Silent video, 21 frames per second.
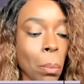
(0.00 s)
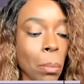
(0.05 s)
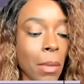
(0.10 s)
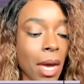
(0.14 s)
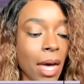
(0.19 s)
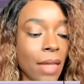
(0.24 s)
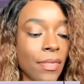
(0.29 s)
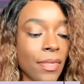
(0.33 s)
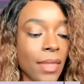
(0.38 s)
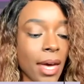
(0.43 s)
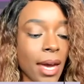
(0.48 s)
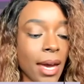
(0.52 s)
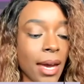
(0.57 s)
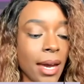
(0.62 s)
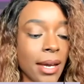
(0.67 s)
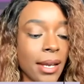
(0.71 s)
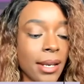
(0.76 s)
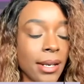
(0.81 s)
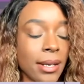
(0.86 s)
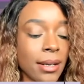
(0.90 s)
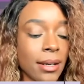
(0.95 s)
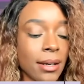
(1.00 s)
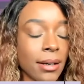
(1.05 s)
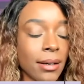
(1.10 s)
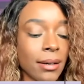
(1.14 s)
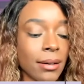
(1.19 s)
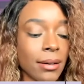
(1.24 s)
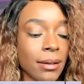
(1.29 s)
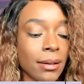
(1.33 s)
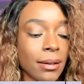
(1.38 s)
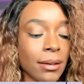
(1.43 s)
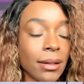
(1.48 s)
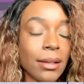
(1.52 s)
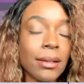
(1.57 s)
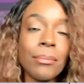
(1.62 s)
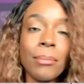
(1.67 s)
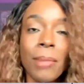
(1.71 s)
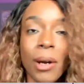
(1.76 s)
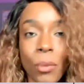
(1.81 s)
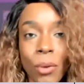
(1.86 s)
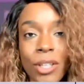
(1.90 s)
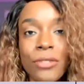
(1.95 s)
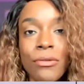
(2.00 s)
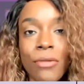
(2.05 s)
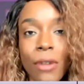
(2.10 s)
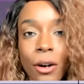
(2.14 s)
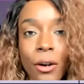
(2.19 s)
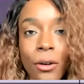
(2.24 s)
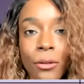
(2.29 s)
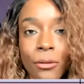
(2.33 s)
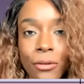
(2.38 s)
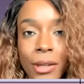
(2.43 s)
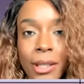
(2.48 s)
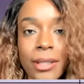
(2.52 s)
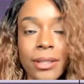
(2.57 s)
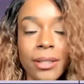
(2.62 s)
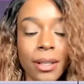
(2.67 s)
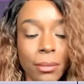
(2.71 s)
And then my Wells Fargo Visa,